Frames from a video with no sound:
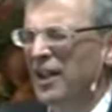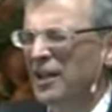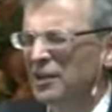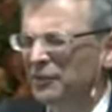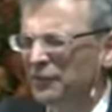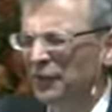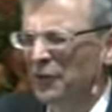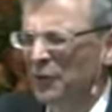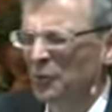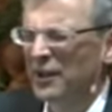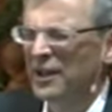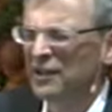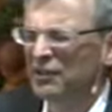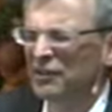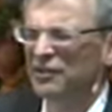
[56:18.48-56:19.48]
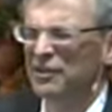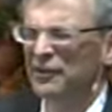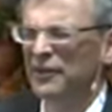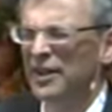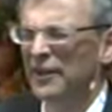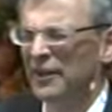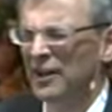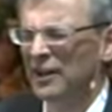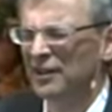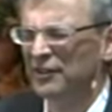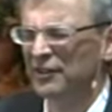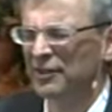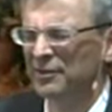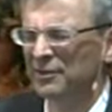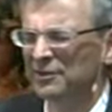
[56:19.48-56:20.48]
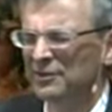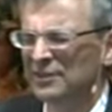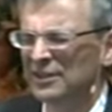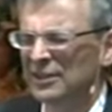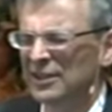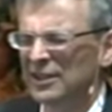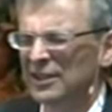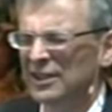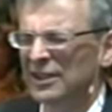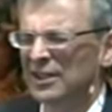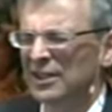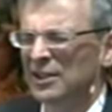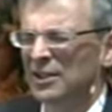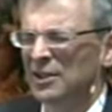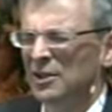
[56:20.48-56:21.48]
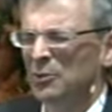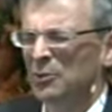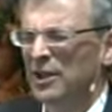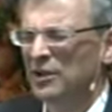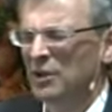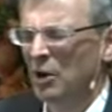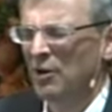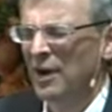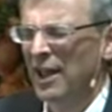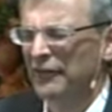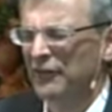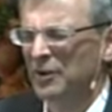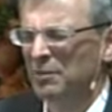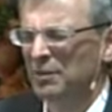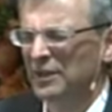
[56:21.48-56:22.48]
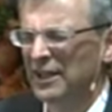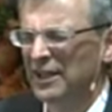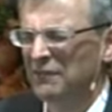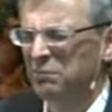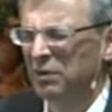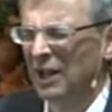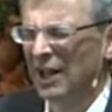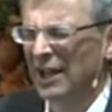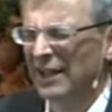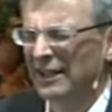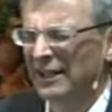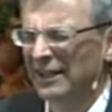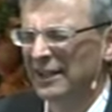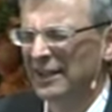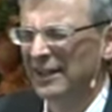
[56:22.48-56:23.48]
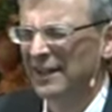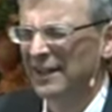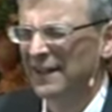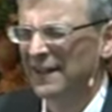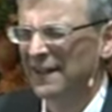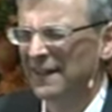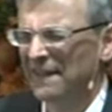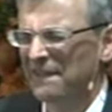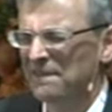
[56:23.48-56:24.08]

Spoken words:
I just thank you for the reasons you've given us. We don't have to believe blindly.